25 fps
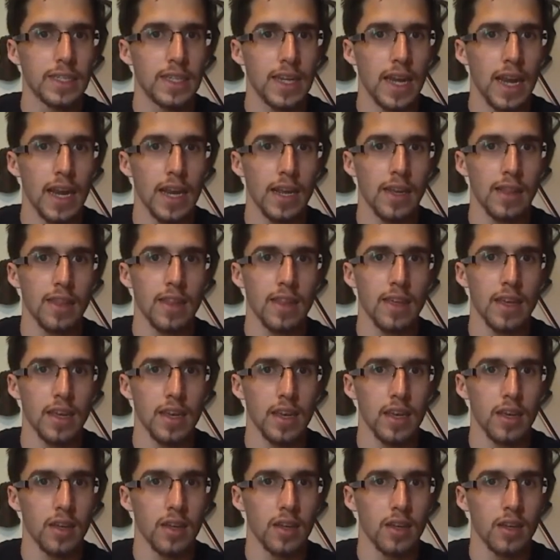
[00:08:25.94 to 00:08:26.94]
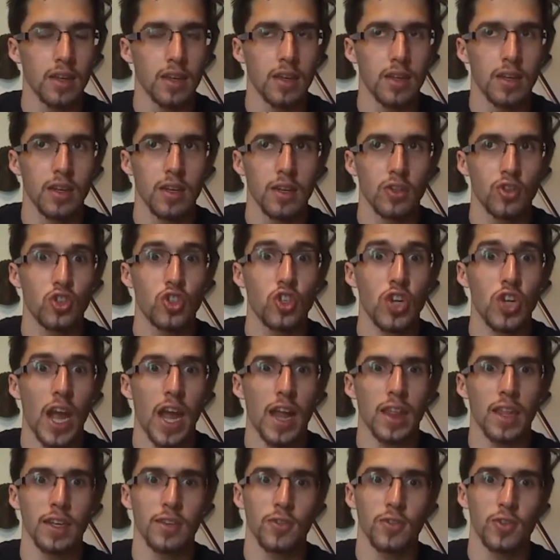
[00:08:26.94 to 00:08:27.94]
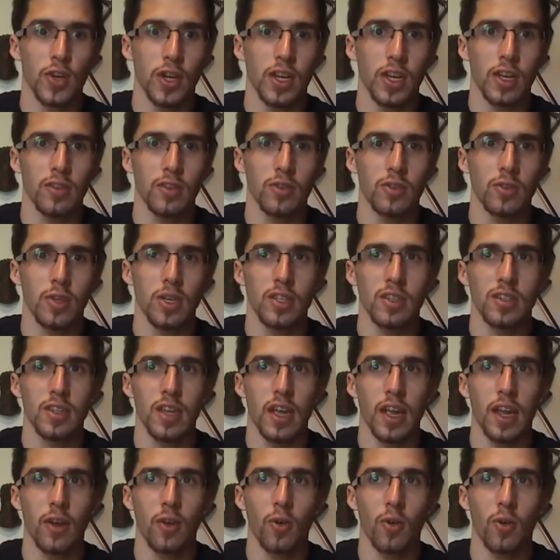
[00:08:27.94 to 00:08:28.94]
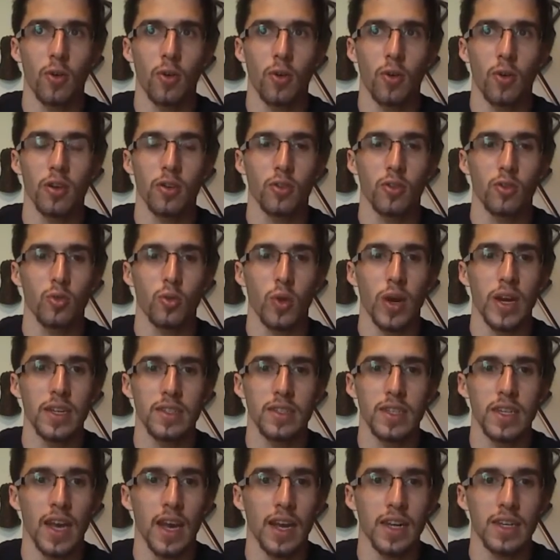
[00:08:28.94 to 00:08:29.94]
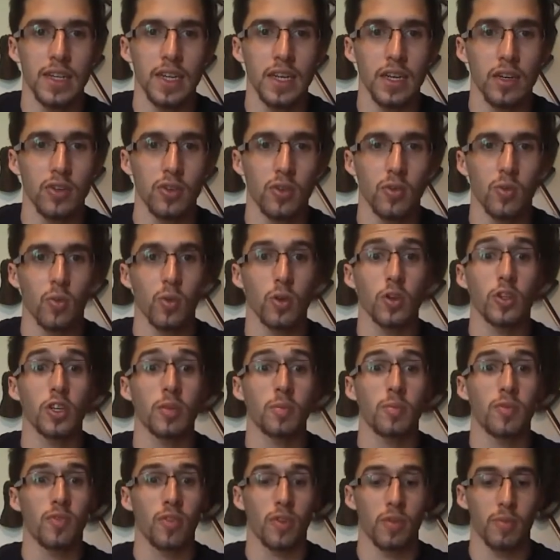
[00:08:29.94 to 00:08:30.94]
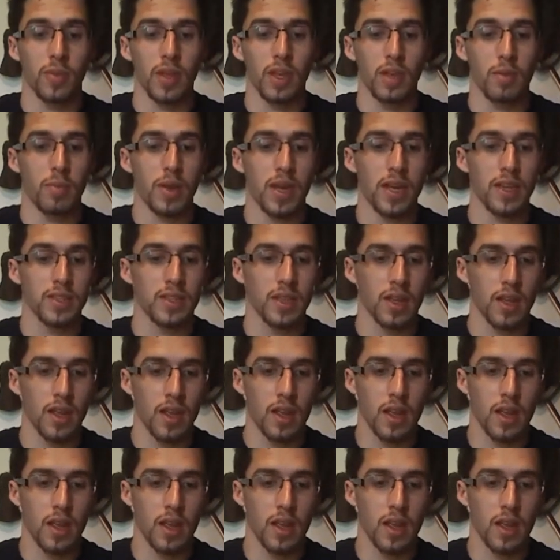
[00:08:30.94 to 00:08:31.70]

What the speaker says: take the challenge, I guess you could say, or crazy idea to worship from the abyss.